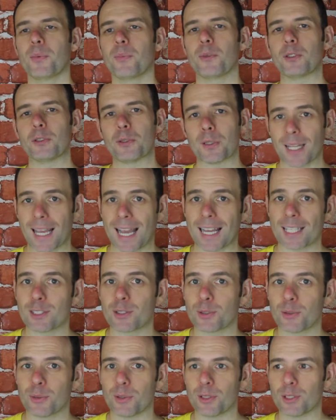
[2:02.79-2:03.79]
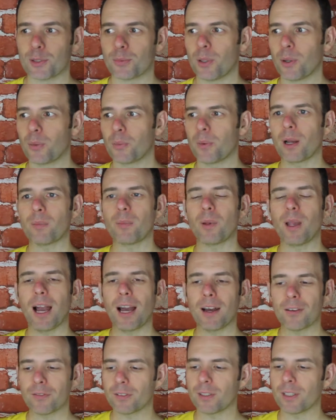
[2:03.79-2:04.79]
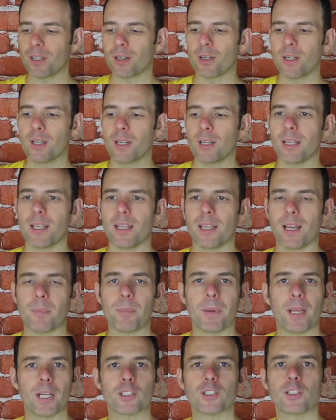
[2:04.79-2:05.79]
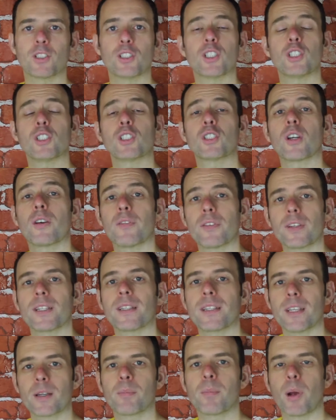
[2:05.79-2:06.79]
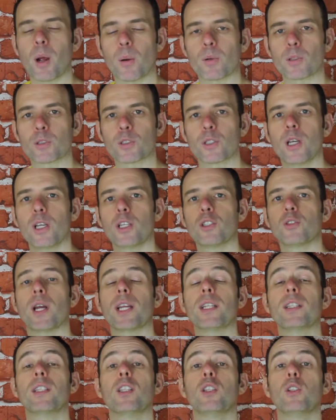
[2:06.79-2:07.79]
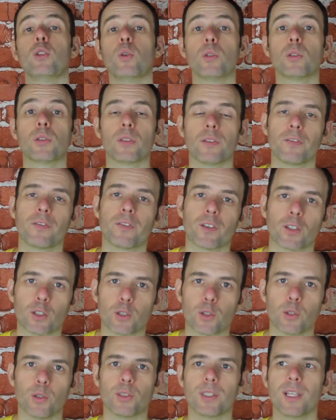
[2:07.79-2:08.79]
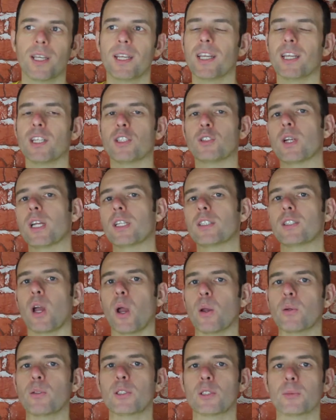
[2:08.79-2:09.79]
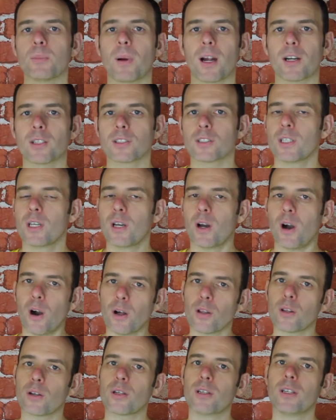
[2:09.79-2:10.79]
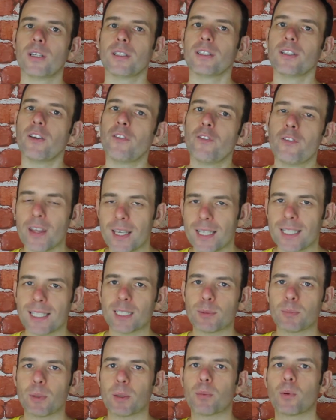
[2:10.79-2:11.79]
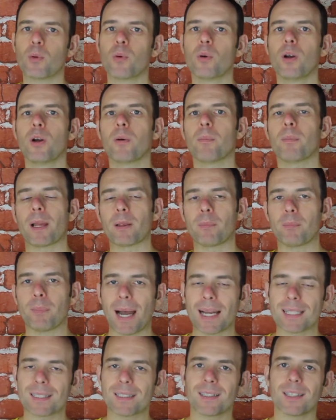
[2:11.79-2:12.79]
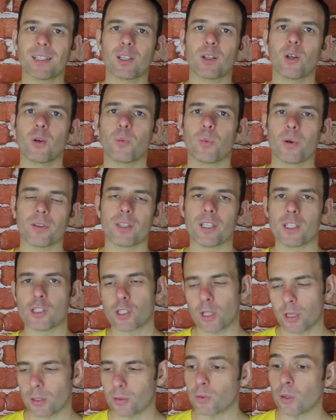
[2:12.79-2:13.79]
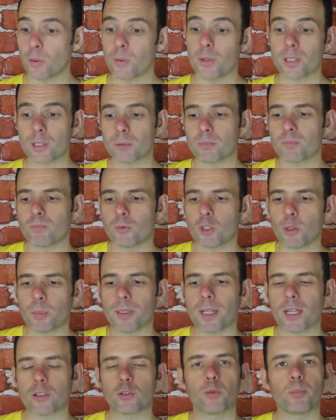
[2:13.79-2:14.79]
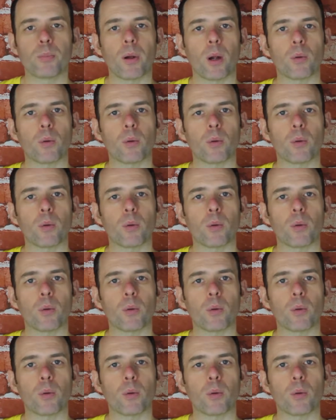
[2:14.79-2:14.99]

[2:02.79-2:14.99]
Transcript: which really adds to it as well. And we have here a person discovering their powers, trying to use them for good, and trying to outsmart other nefarious people by battling with each other. Now, their supernatural